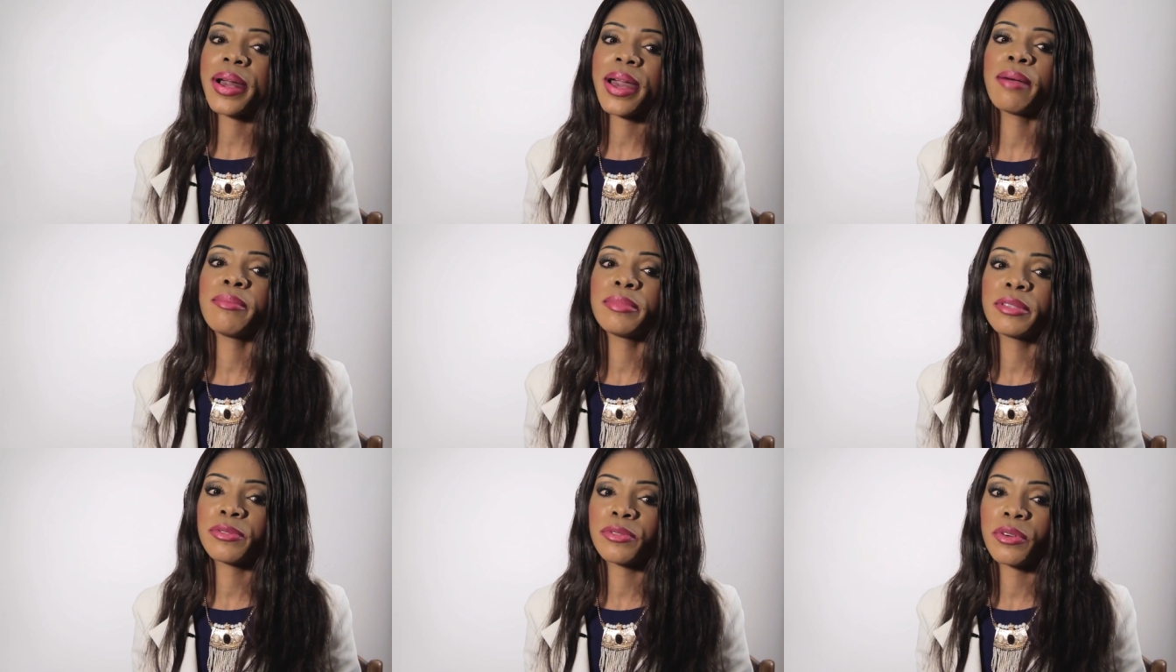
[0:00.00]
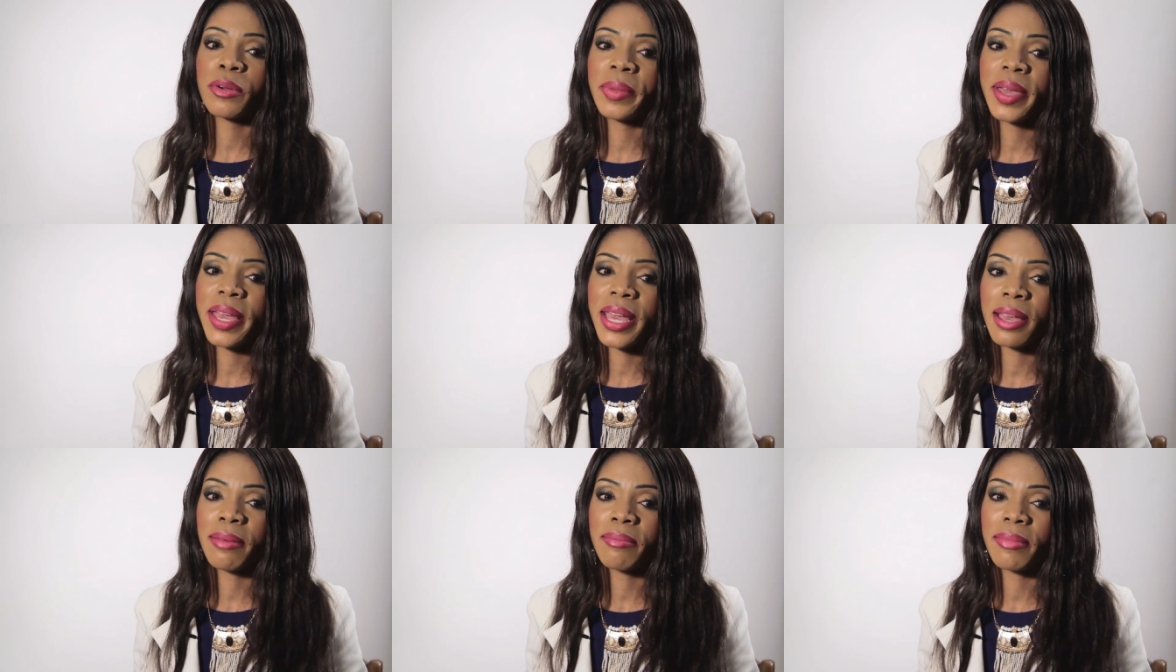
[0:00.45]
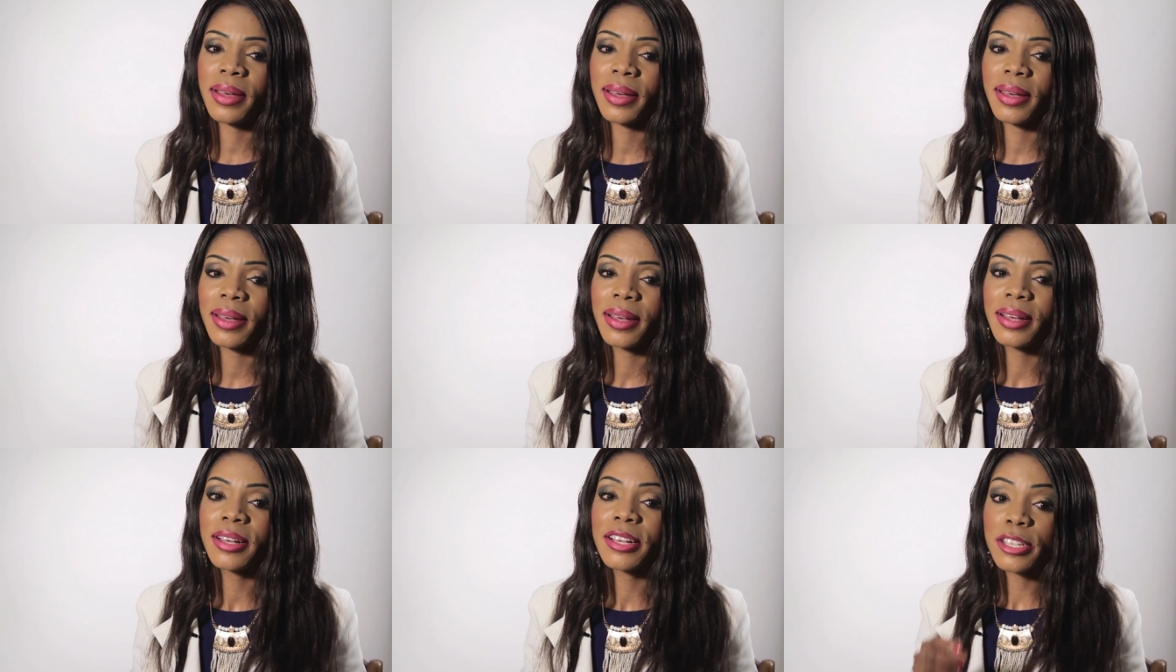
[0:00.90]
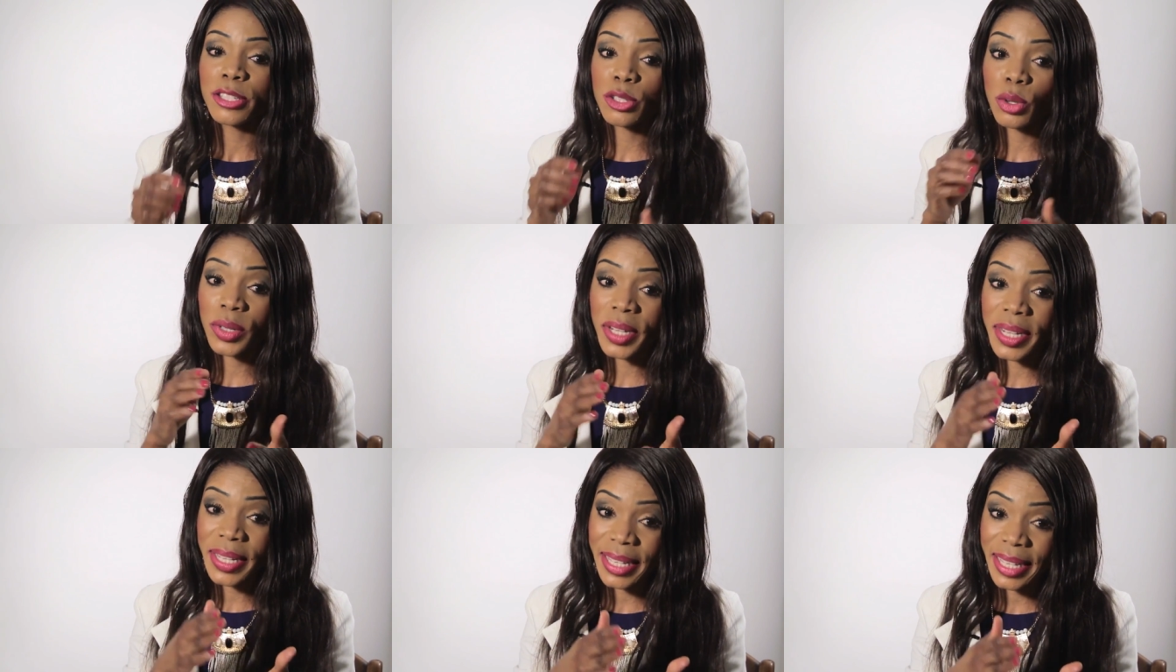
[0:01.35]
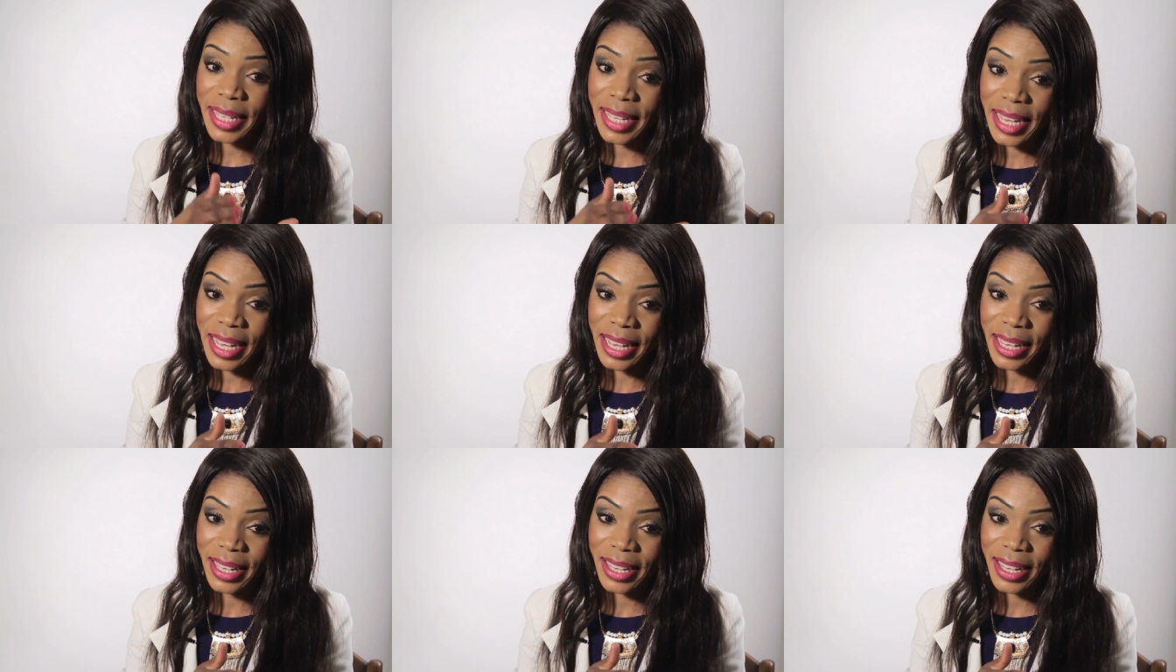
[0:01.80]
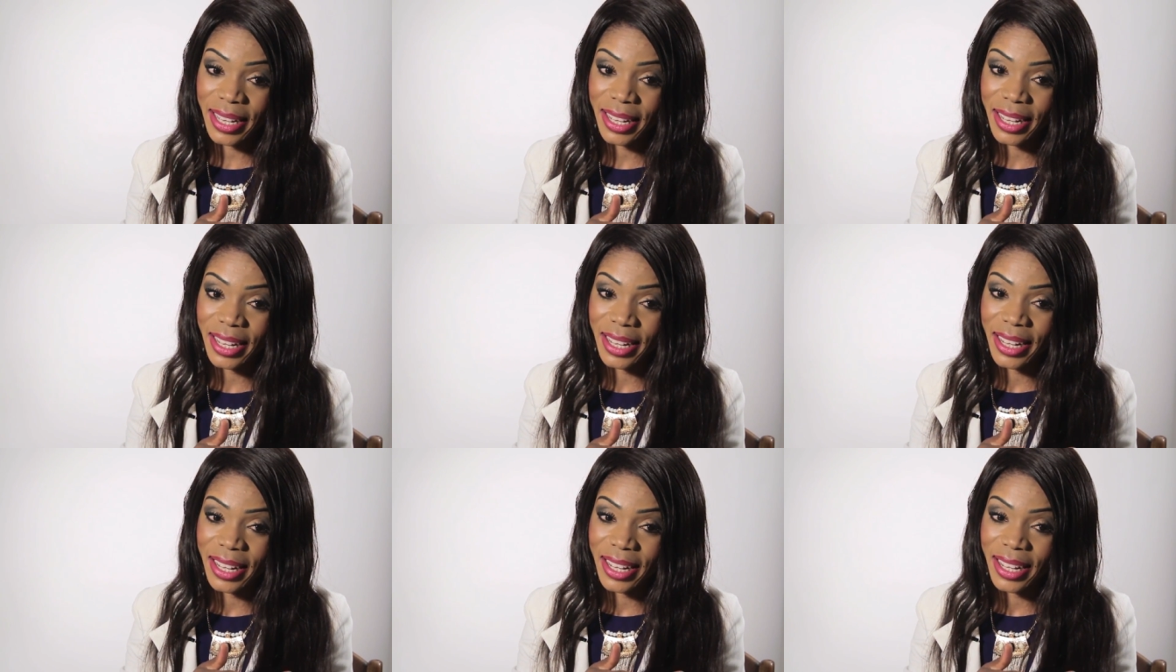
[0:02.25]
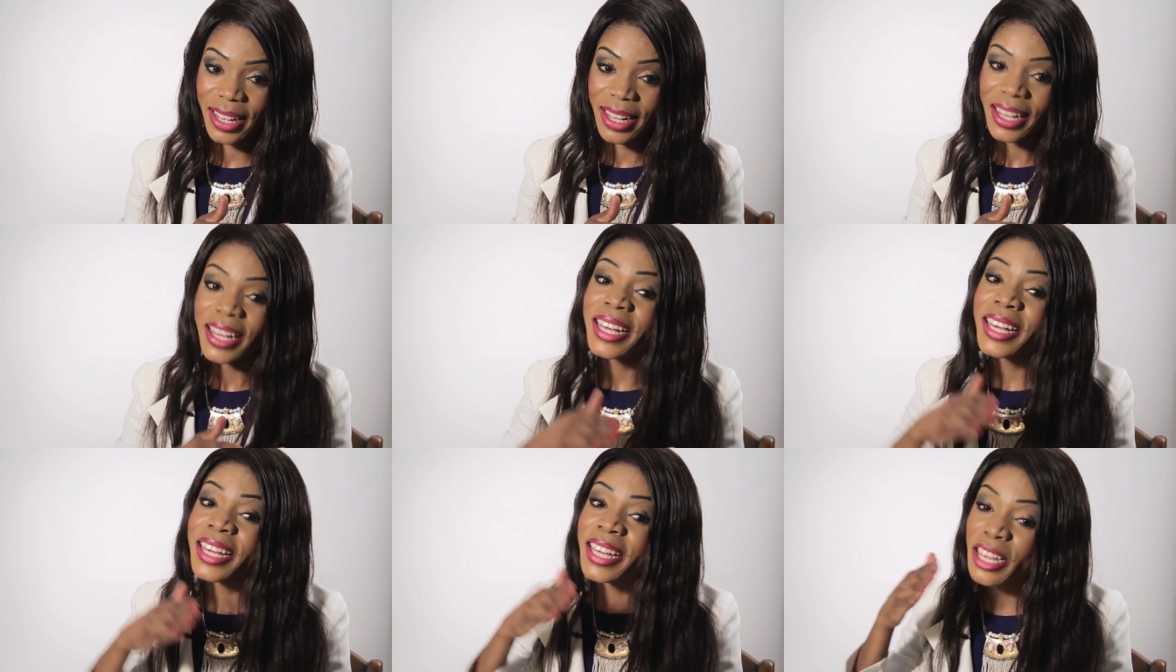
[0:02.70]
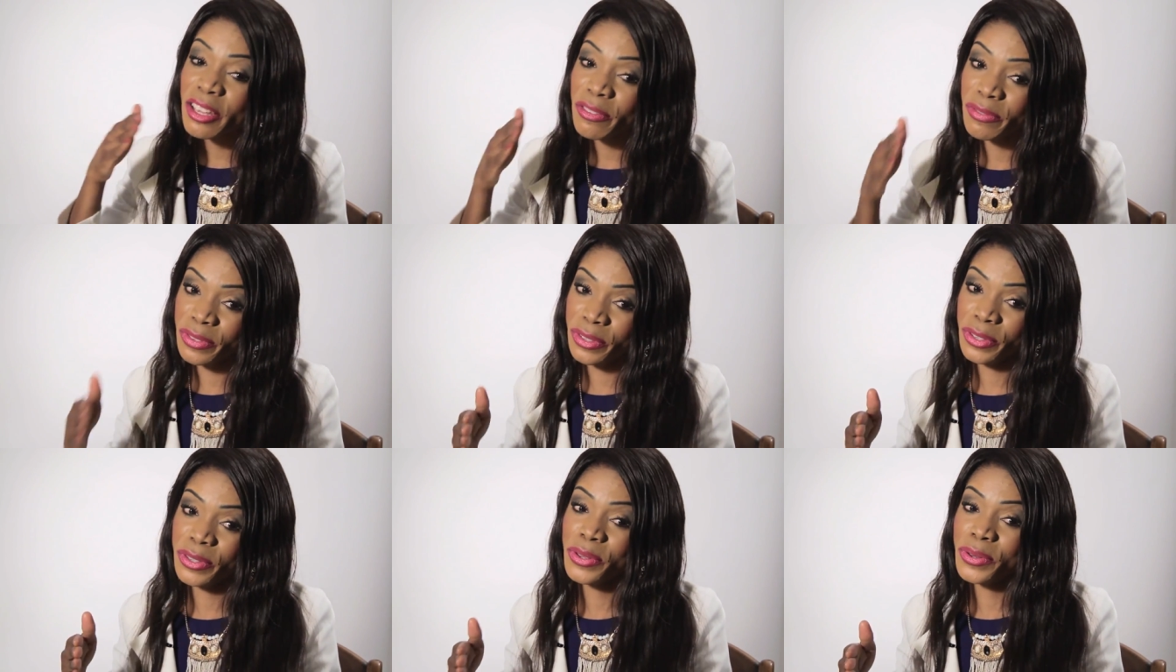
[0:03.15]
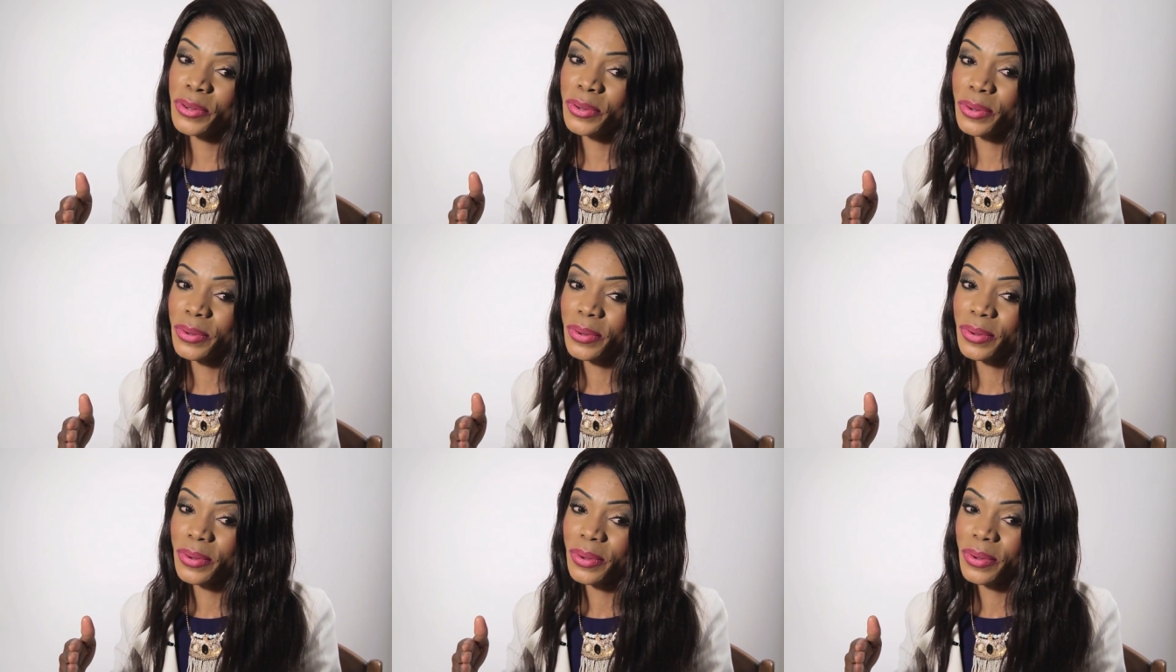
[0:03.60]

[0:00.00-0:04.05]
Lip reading: comes from him. So the king gives you